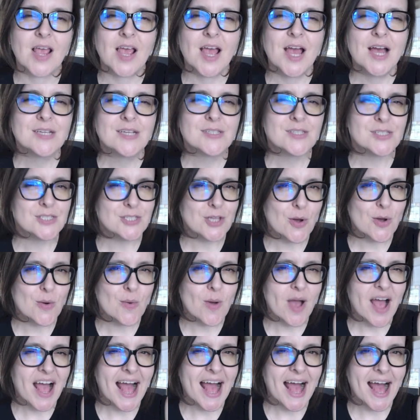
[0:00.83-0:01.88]
So,
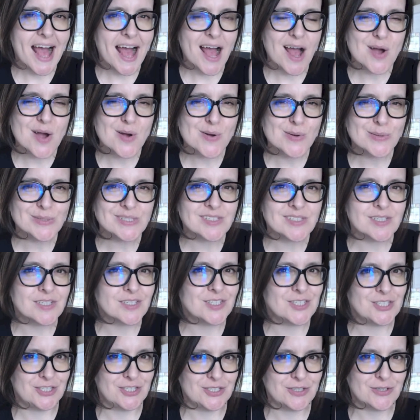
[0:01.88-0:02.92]
how
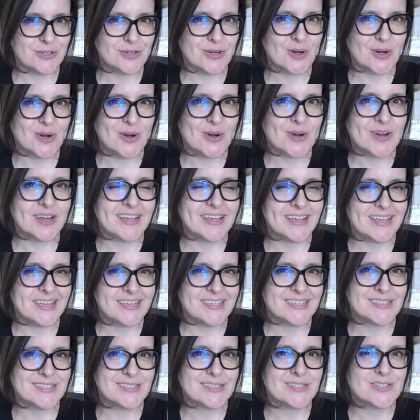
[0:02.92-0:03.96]
secure
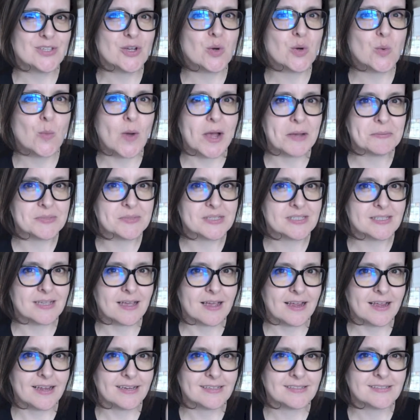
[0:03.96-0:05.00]
is your
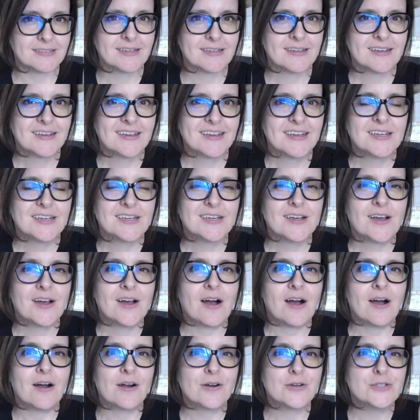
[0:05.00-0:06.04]
website?
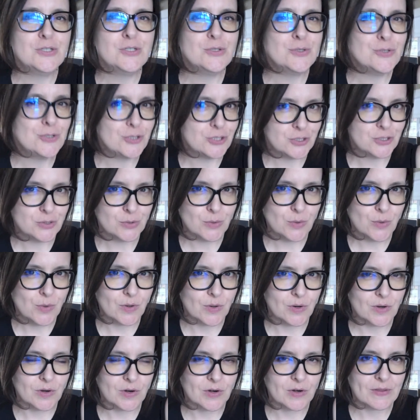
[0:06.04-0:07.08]
Are you
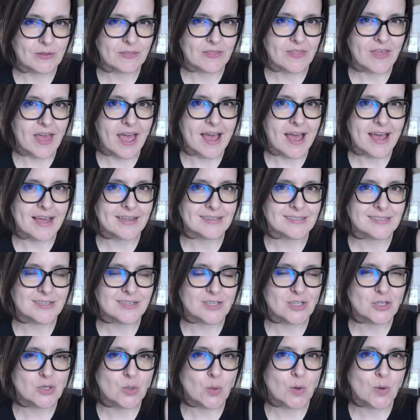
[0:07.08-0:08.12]
sure that
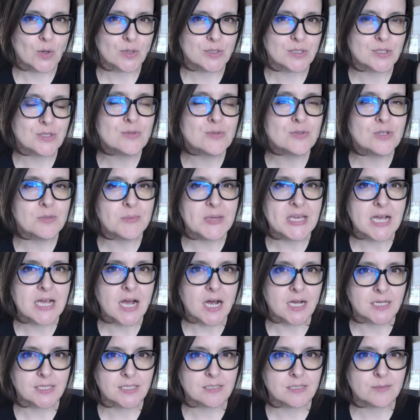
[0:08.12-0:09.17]
your soon to be
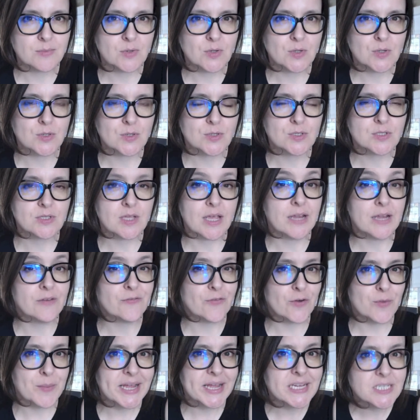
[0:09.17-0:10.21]
customers'
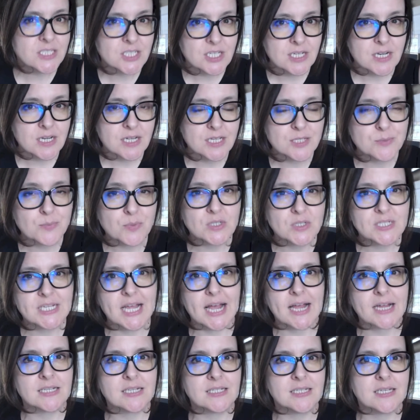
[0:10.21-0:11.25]
information is
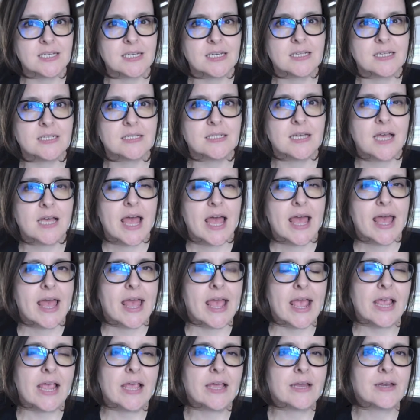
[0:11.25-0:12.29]
protected?
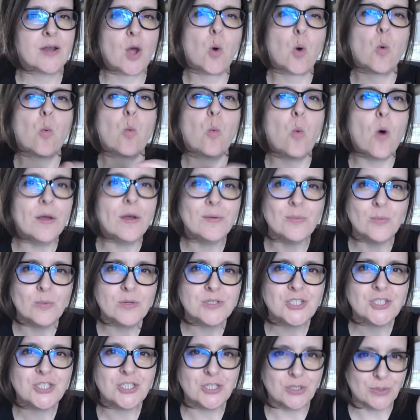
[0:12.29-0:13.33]
And what
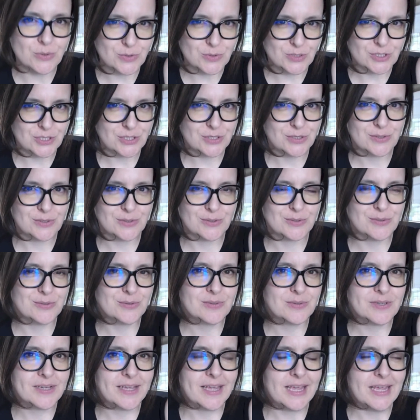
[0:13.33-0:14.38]
would you
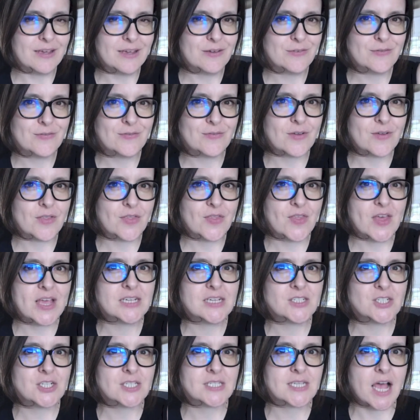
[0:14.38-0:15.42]
do if
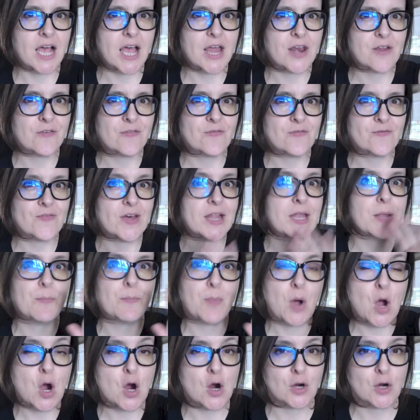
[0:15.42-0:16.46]
things just kind of fell
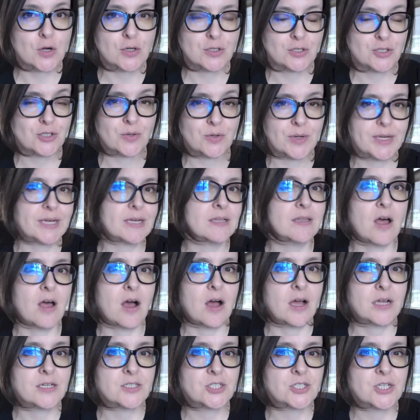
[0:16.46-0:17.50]
apart during a
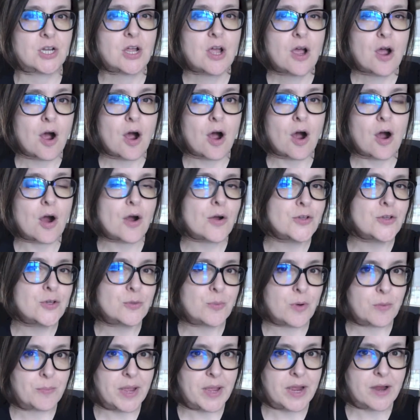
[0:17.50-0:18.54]
launch? Are you
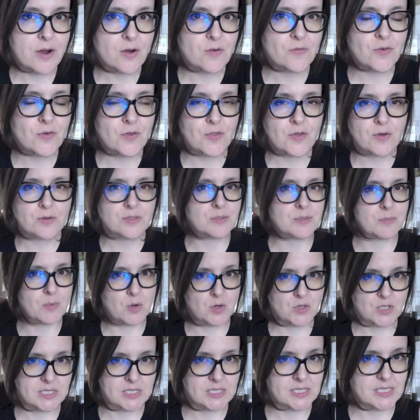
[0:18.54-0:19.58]
prepared for those
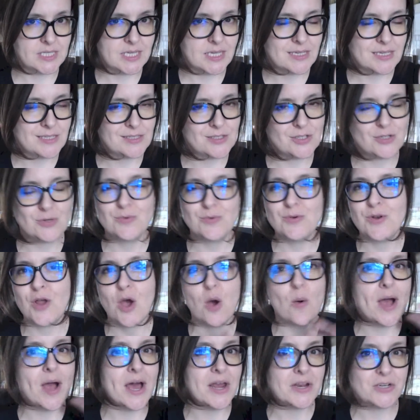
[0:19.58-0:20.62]
emergencies? Do you know
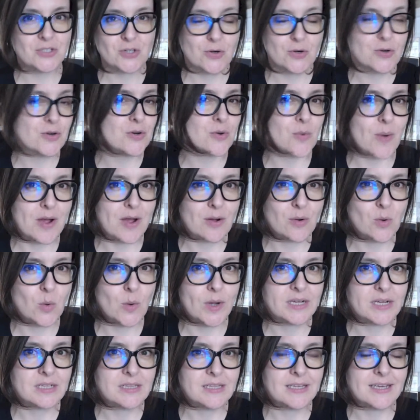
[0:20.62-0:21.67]
how to turn it around
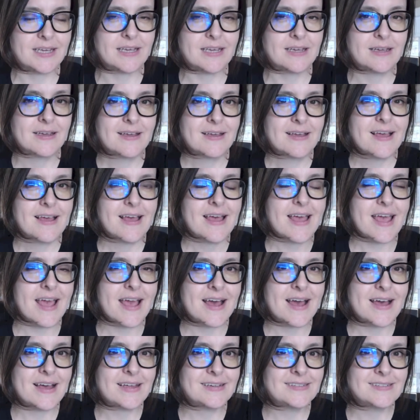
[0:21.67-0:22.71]
quickly
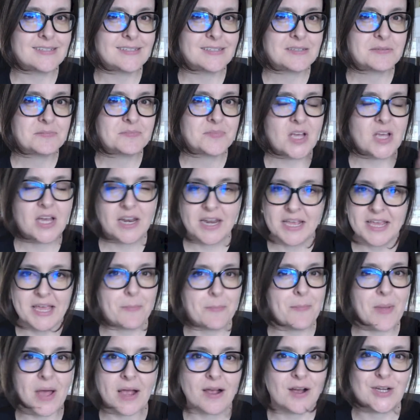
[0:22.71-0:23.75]
and kind of get
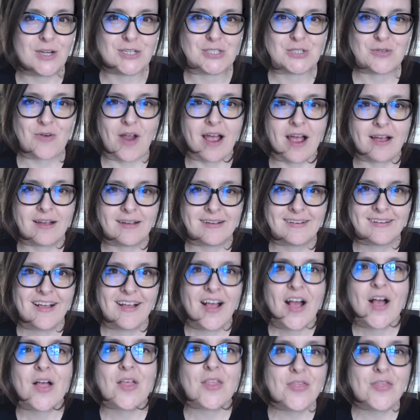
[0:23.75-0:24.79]
back on track?
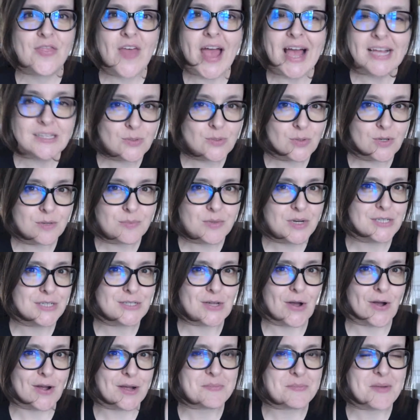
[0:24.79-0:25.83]
That's what I'm going to
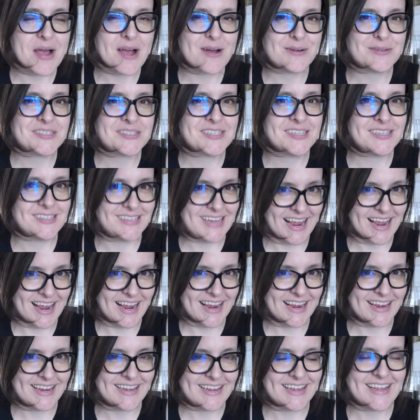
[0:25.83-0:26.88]
talk about
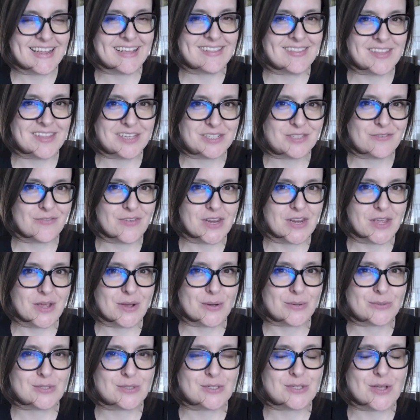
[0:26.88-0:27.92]
today in this
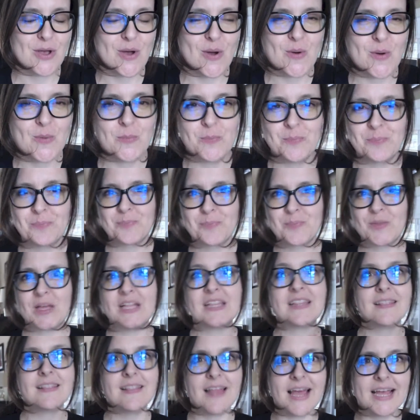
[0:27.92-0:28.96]
video. So,
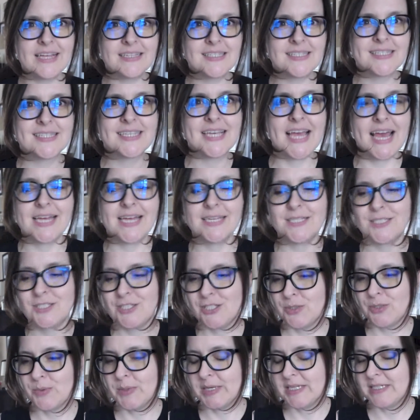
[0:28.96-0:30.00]
let's get
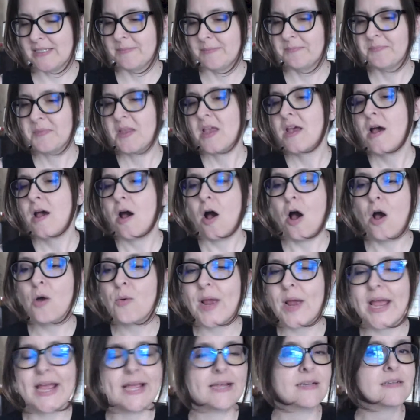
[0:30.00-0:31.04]
to it. All
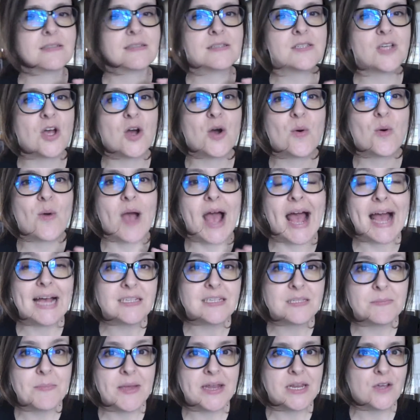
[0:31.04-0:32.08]
right, so
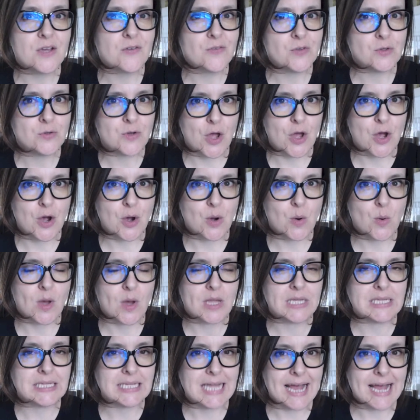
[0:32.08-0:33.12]
as many of you know,
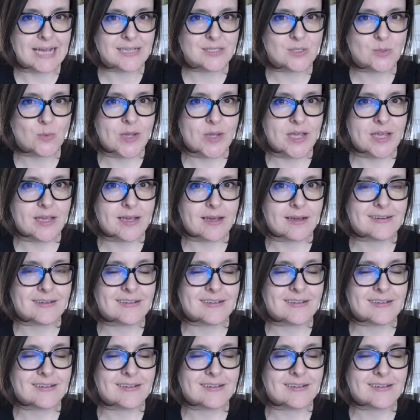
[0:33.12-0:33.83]
last week,